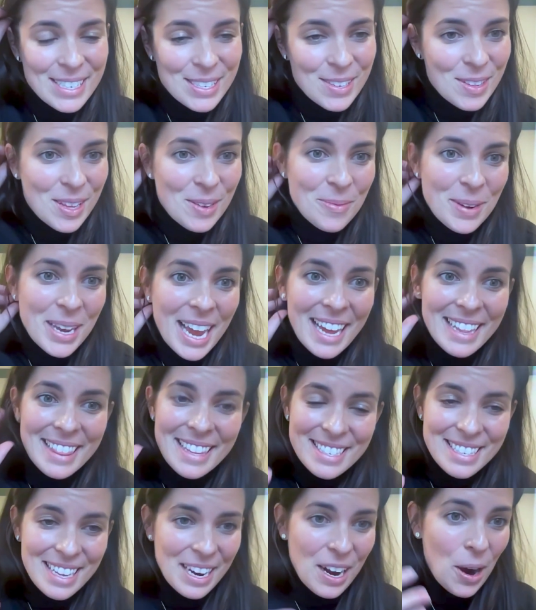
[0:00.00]
And so then we had
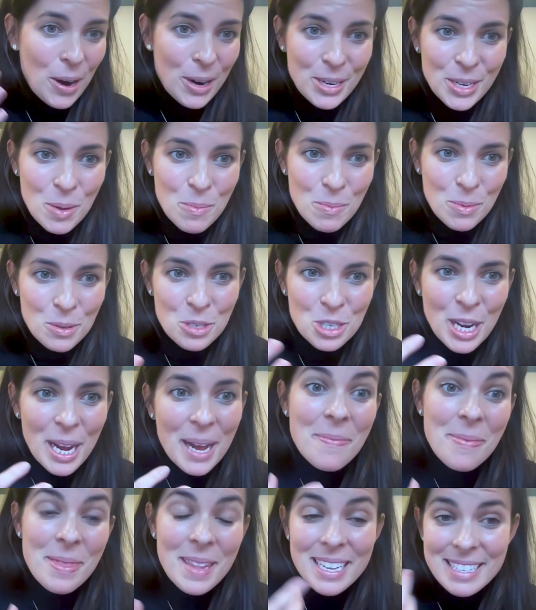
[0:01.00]
this like hard
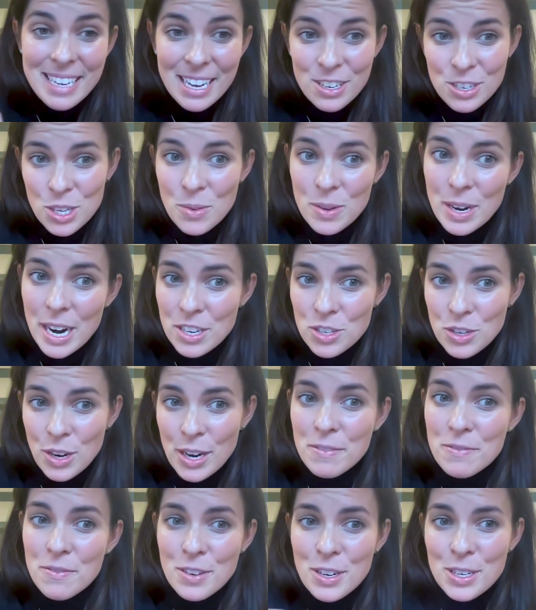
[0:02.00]
kombucha, and that's actually what I
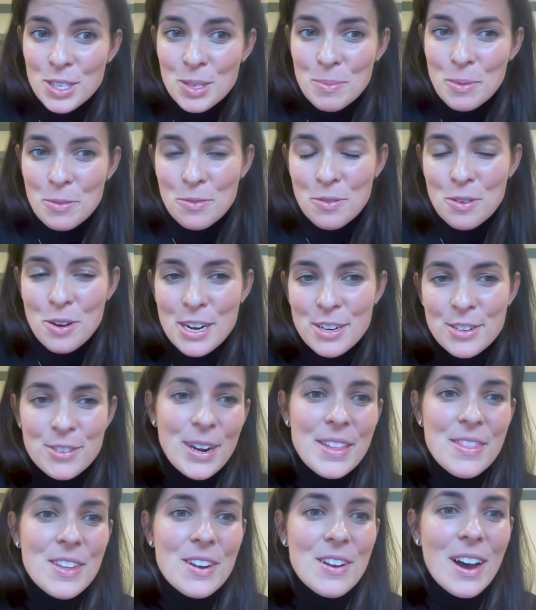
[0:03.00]
tried first before I
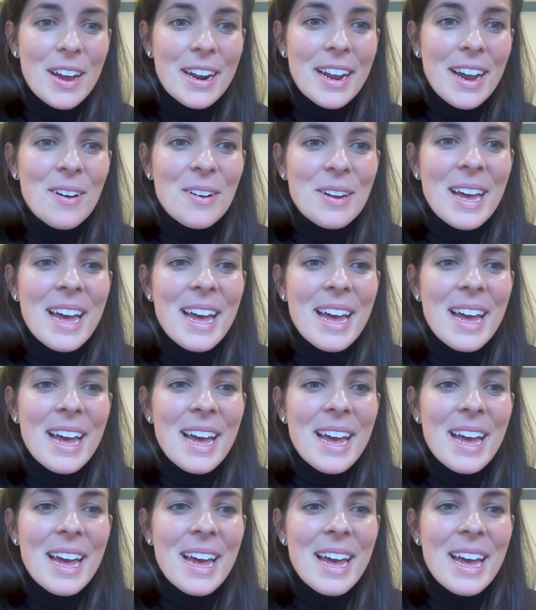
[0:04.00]
tried the non-alc.